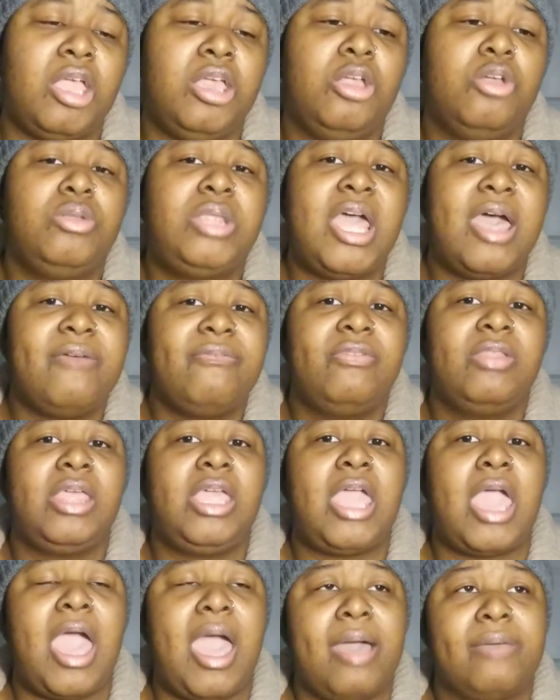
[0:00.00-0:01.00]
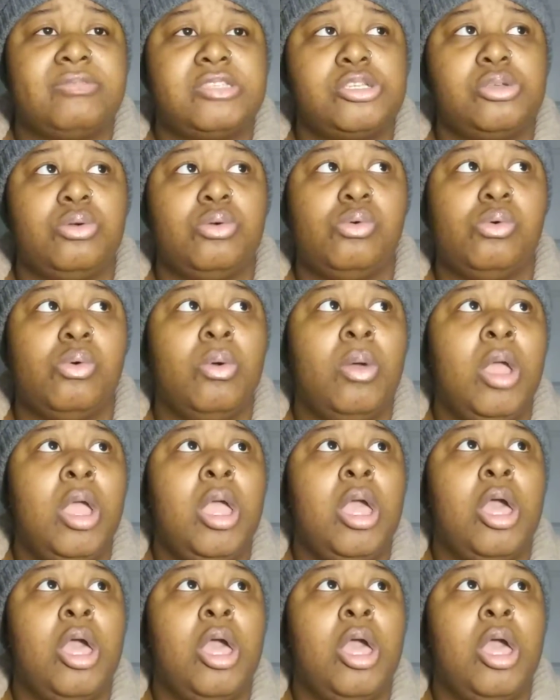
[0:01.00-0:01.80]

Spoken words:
you definitely have to